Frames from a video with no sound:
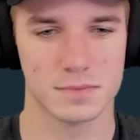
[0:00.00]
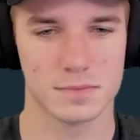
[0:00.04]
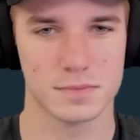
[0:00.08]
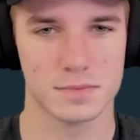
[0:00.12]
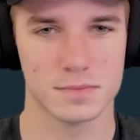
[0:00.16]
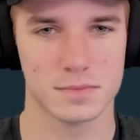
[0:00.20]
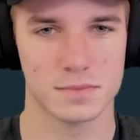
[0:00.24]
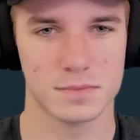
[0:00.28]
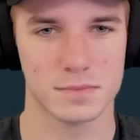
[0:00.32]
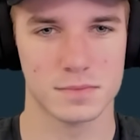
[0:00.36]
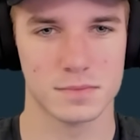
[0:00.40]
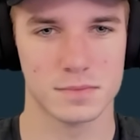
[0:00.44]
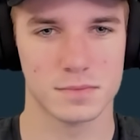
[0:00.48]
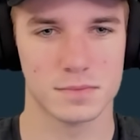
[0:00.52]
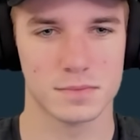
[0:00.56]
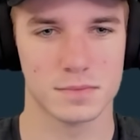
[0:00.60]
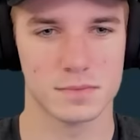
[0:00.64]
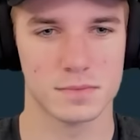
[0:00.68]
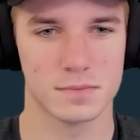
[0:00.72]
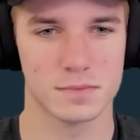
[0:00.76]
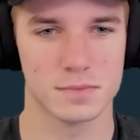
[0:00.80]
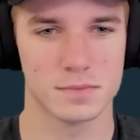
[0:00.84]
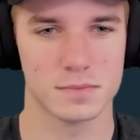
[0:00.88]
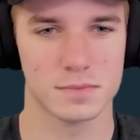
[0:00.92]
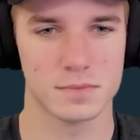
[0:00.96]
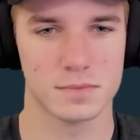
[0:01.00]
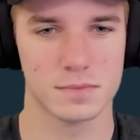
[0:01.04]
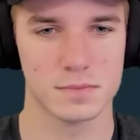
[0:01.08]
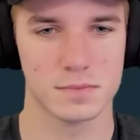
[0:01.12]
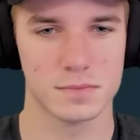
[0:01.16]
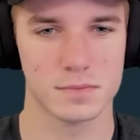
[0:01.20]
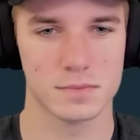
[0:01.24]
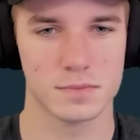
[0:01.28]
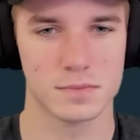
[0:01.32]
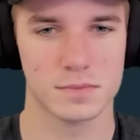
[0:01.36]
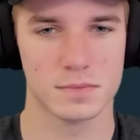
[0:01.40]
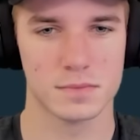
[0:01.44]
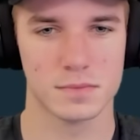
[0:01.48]

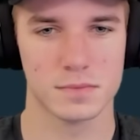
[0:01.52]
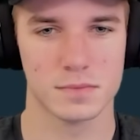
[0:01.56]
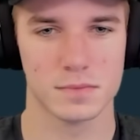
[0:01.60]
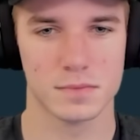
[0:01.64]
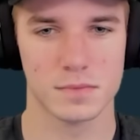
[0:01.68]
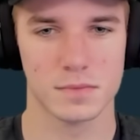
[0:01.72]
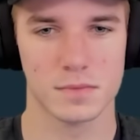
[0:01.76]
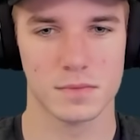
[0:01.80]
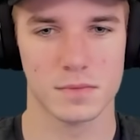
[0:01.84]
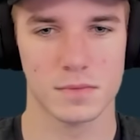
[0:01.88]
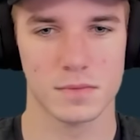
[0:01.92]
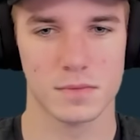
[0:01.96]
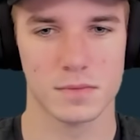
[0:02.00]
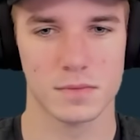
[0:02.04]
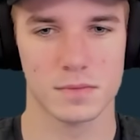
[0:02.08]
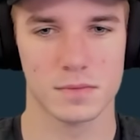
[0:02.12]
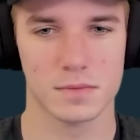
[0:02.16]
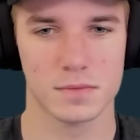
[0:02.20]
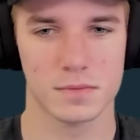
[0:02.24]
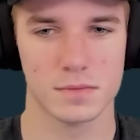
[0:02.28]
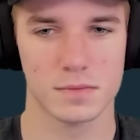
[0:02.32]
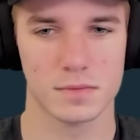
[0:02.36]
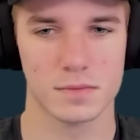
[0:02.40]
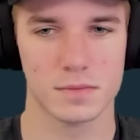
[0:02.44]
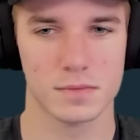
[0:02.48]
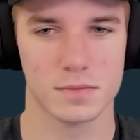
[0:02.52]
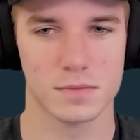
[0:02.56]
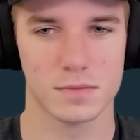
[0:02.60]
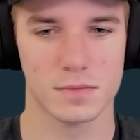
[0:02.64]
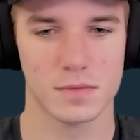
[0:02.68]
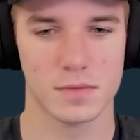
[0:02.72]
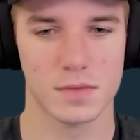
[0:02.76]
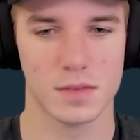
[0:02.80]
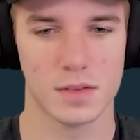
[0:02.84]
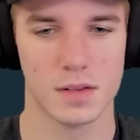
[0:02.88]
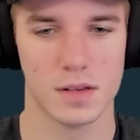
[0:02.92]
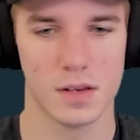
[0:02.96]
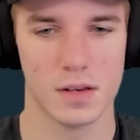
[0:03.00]

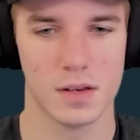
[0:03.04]
(not speaking)